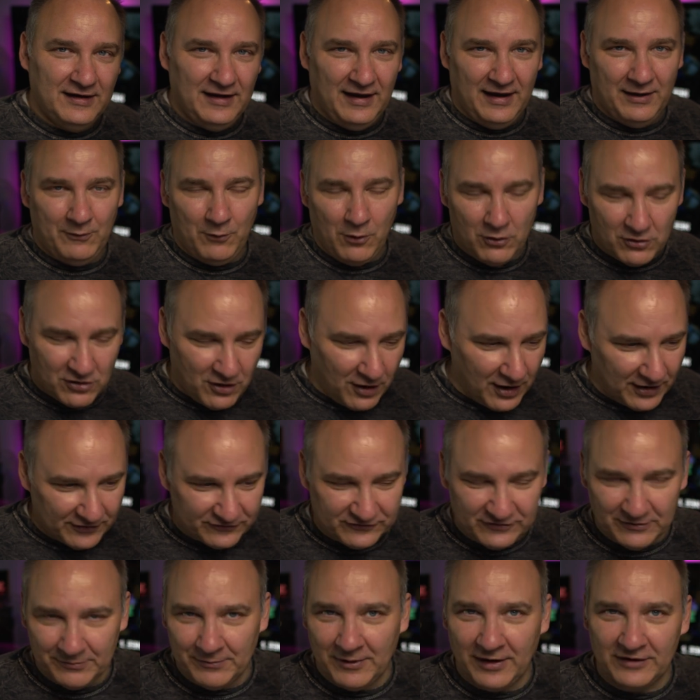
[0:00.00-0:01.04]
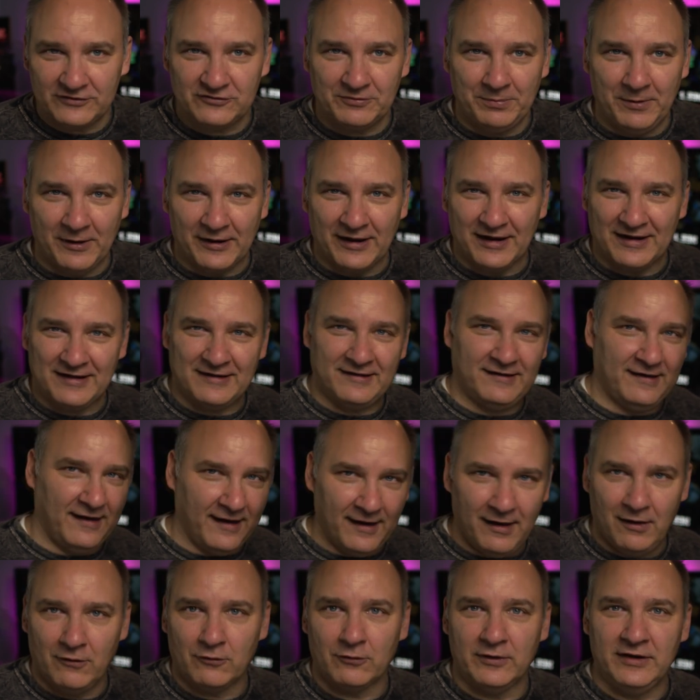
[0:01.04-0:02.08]
It won't cost you much but a
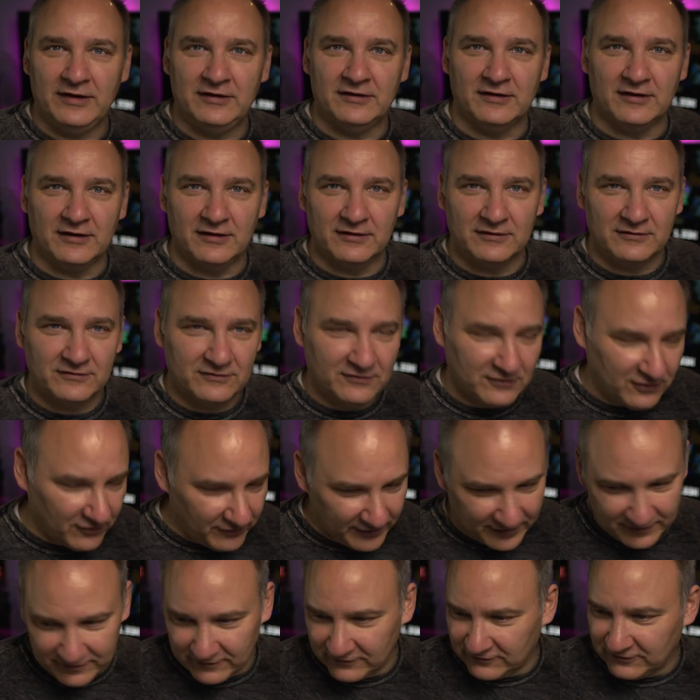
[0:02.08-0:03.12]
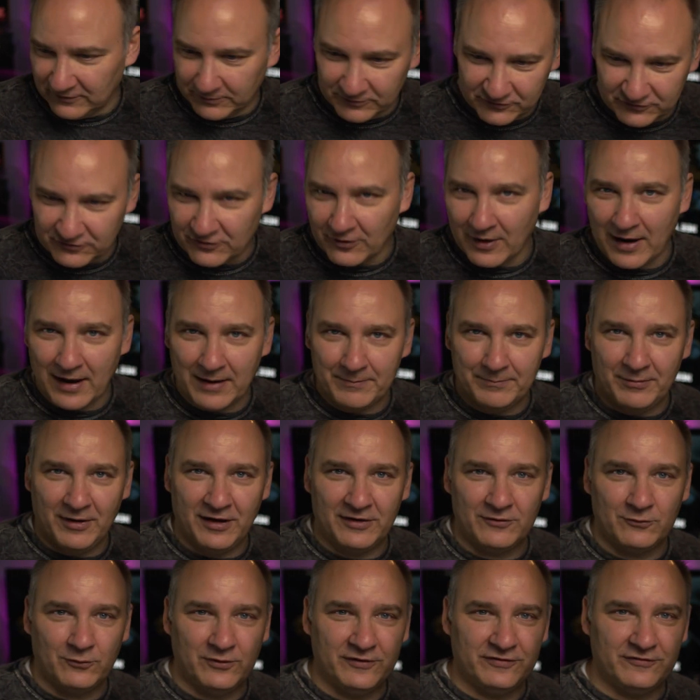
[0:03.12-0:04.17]
calorie to click the subscribe
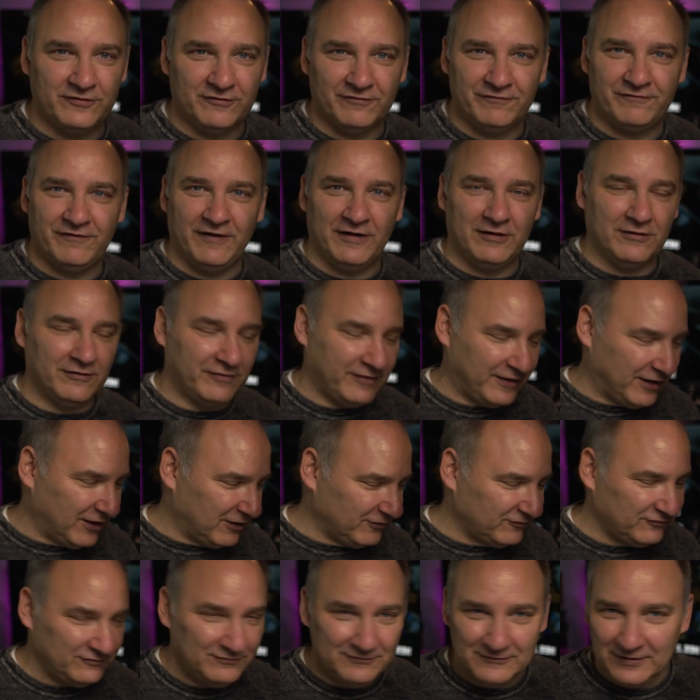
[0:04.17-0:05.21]
button with your finger there.